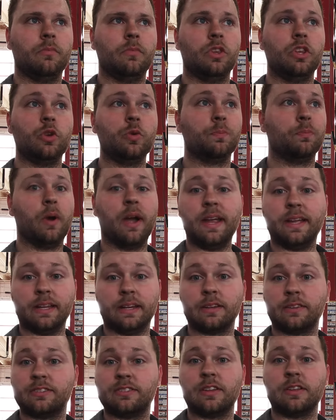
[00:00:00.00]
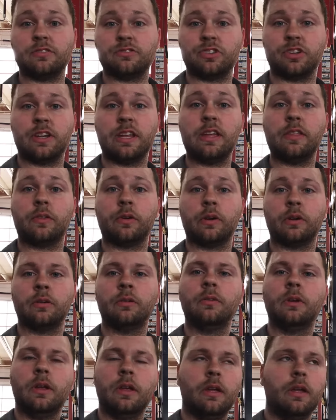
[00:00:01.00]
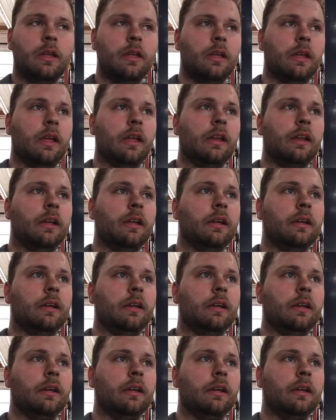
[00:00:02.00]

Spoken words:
you break an extension either. And